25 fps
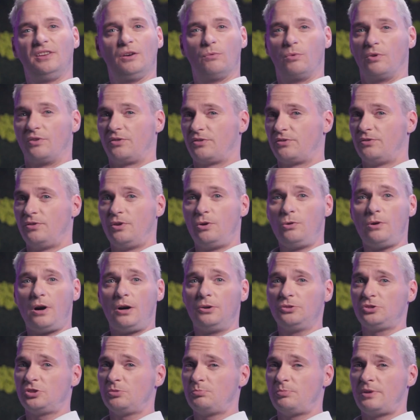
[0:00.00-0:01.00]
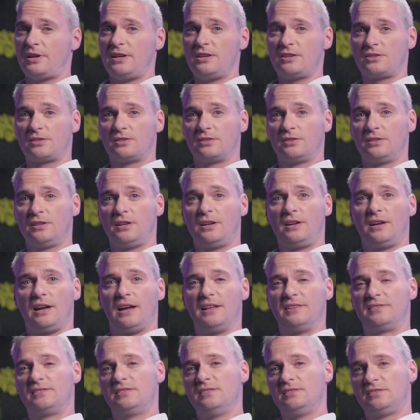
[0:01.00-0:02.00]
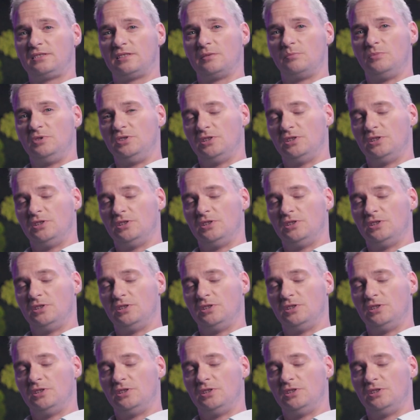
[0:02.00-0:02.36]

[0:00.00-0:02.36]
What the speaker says: There was no automation and system